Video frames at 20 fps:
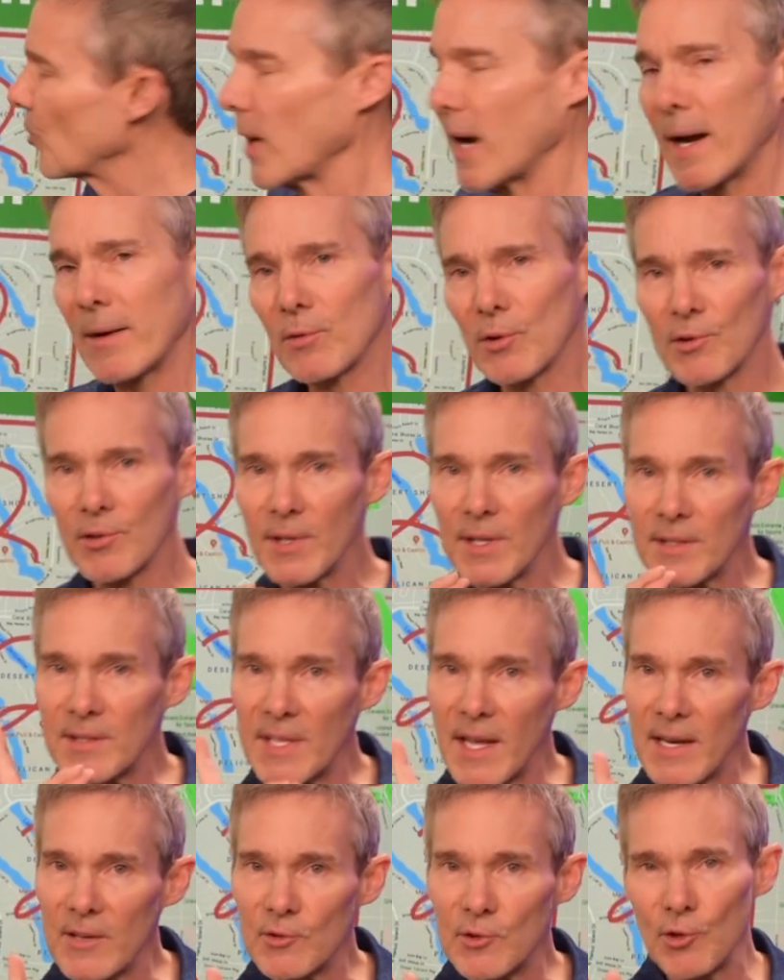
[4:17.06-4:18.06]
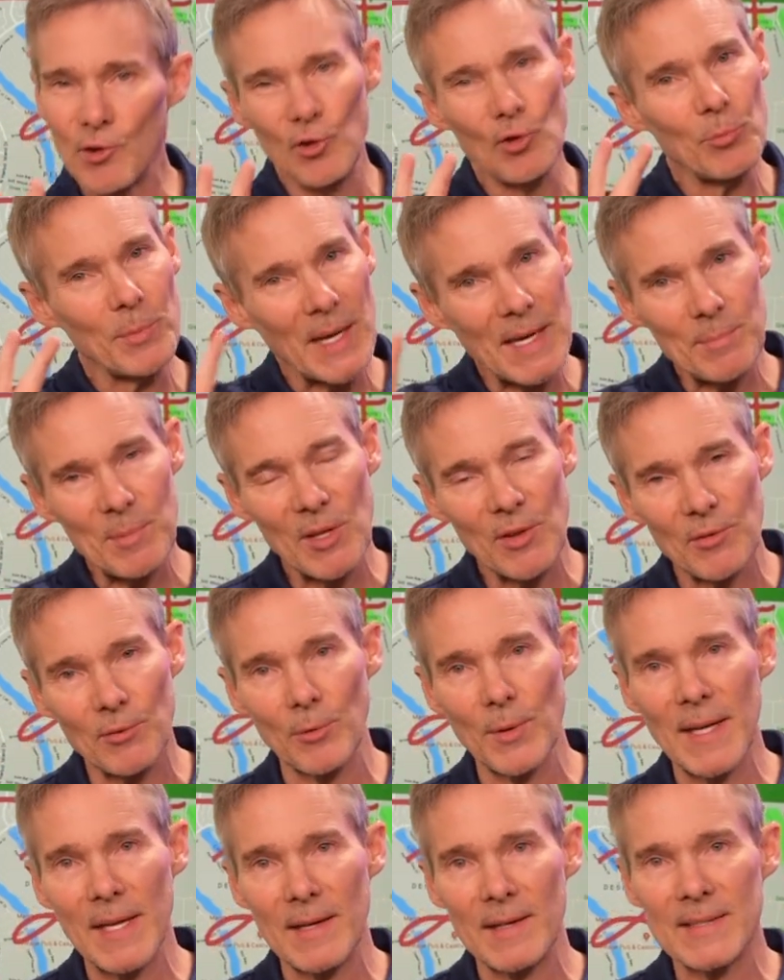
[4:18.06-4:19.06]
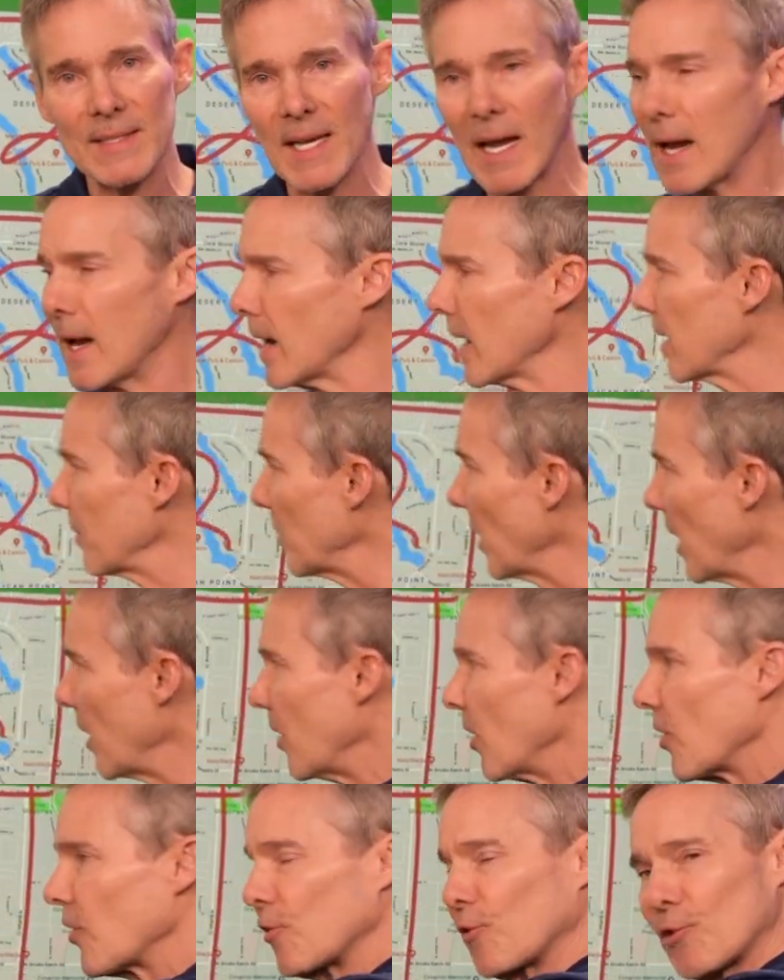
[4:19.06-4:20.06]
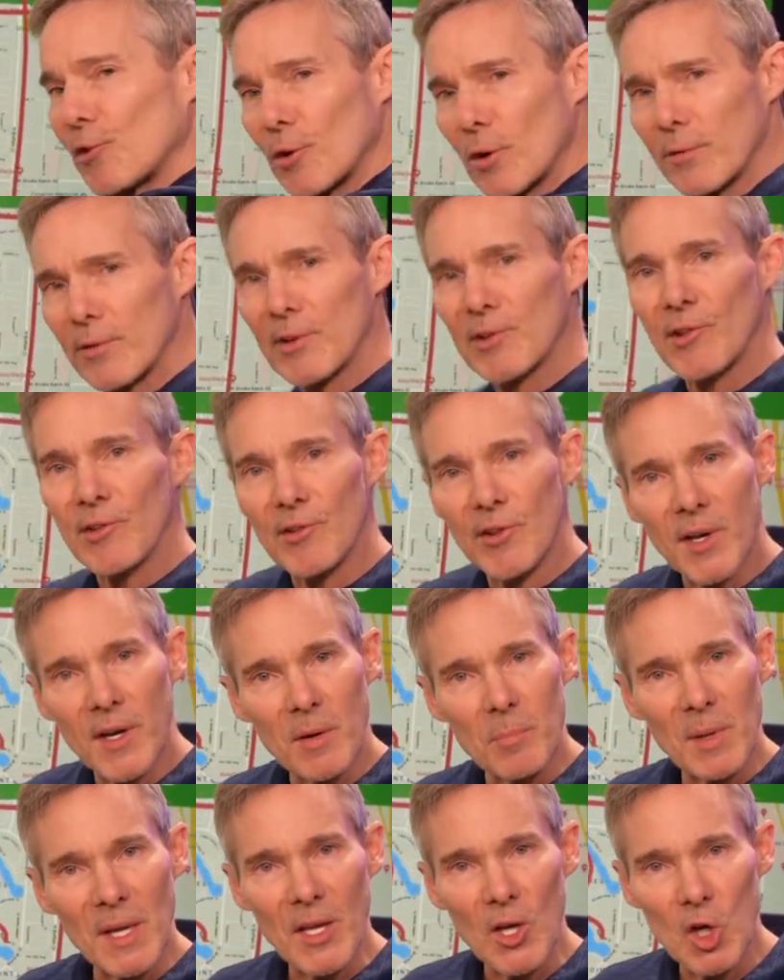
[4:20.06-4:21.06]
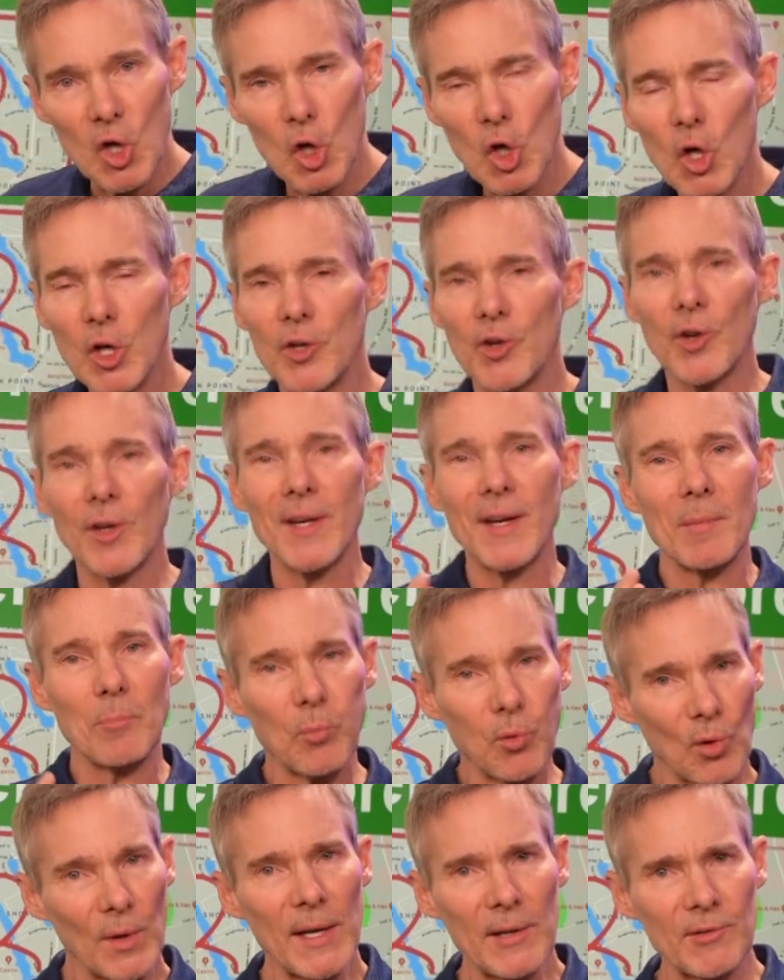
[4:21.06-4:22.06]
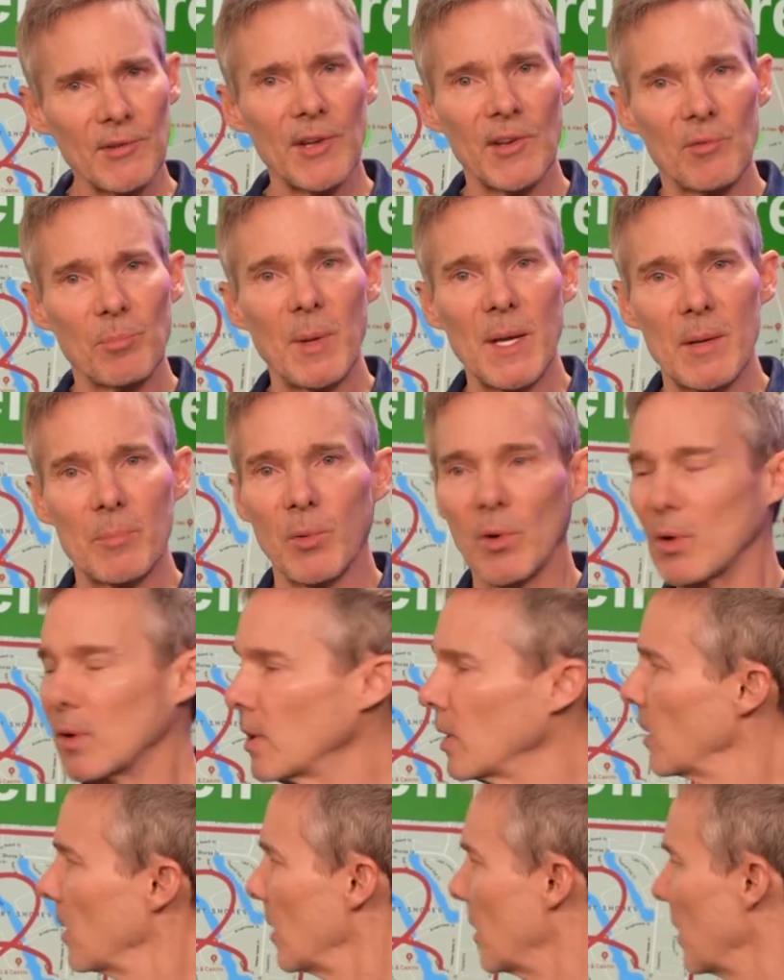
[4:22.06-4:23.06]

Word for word: drivers can take two, maybe three at a time. Service is going to be good. You're going to impress these people.